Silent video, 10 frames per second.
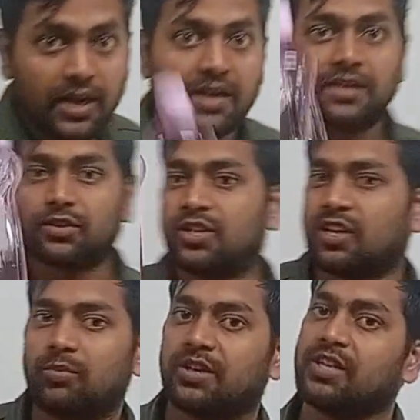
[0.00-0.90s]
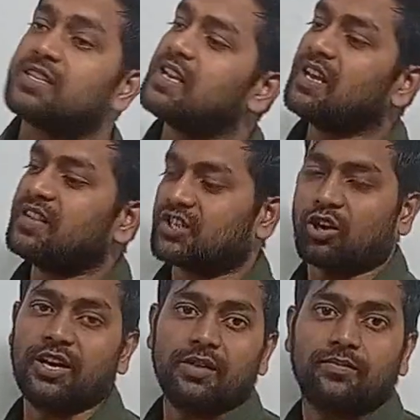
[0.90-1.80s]
Okay. So this object is the
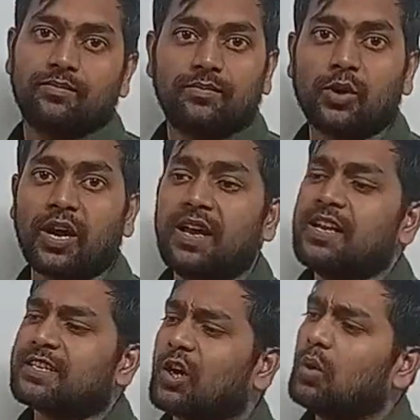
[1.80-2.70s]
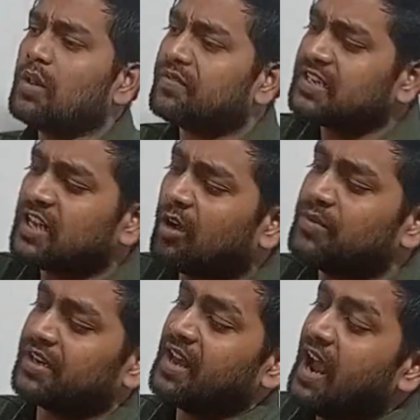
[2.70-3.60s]
solid. Okay. So this
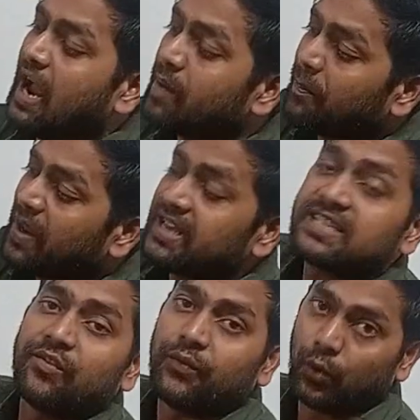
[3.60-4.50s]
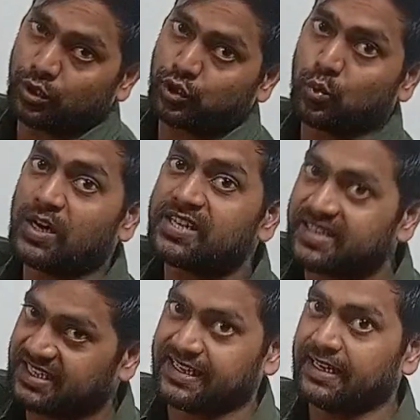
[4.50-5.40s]
object, I am applying some force towards
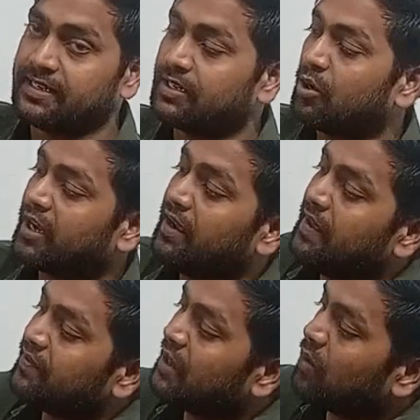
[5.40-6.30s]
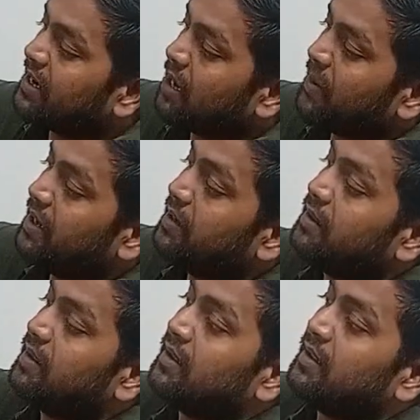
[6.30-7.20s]
this side. Okay. Then what
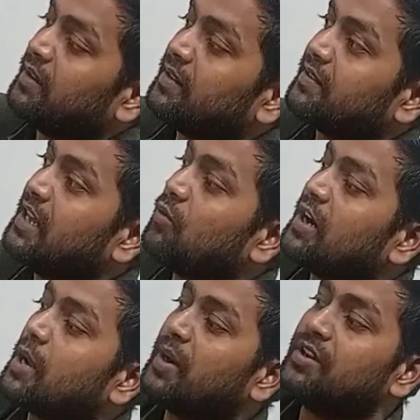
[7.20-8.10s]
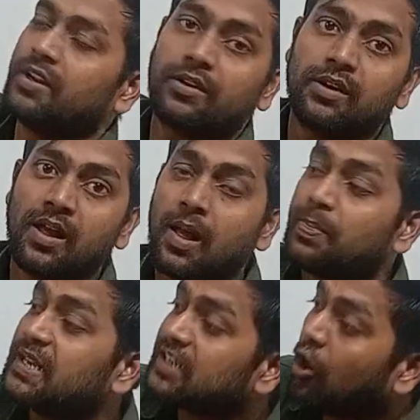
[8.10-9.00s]
happened here?
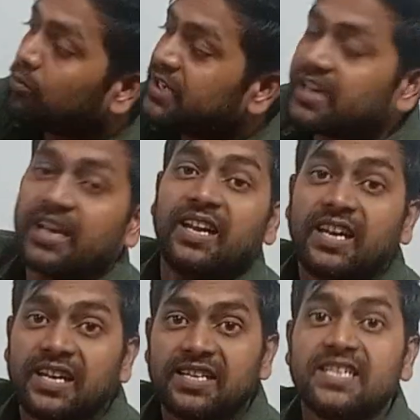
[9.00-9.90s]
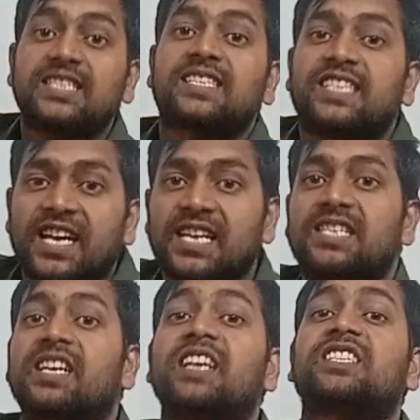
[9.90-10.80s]
This object is
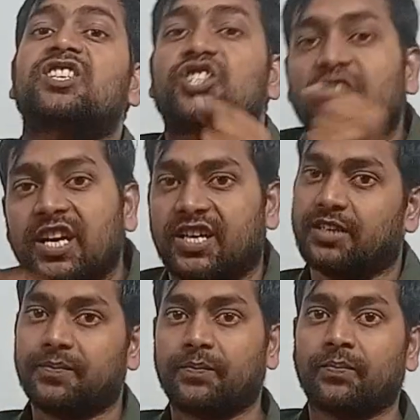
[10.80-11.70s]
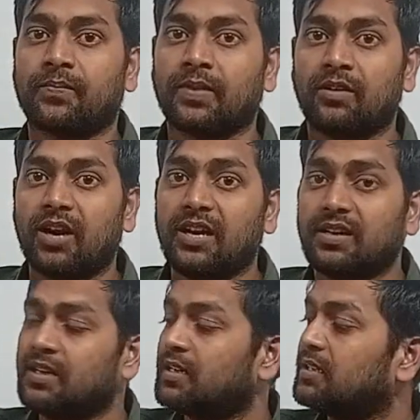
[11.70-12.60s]
changed its state,
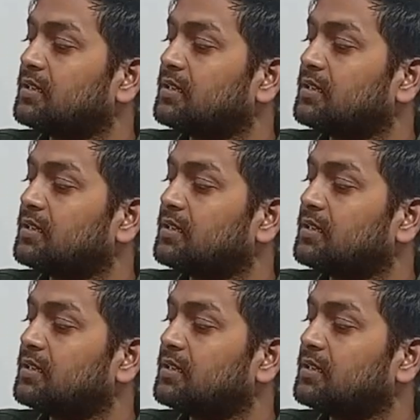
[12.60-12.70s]
right?